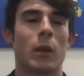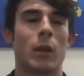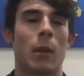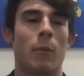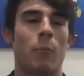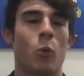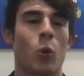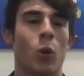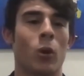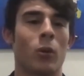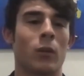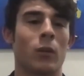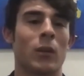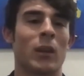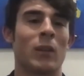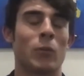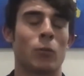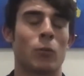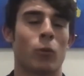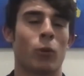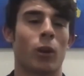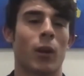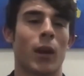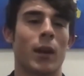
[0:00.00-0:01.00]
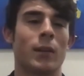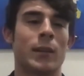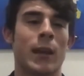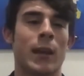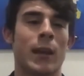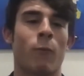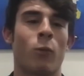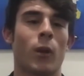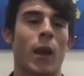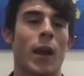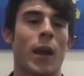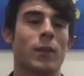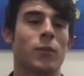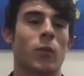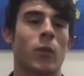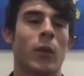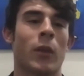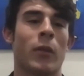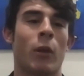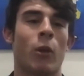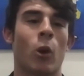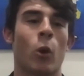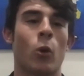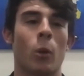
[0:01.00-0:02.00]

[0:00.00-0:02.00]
important to realize everyone has their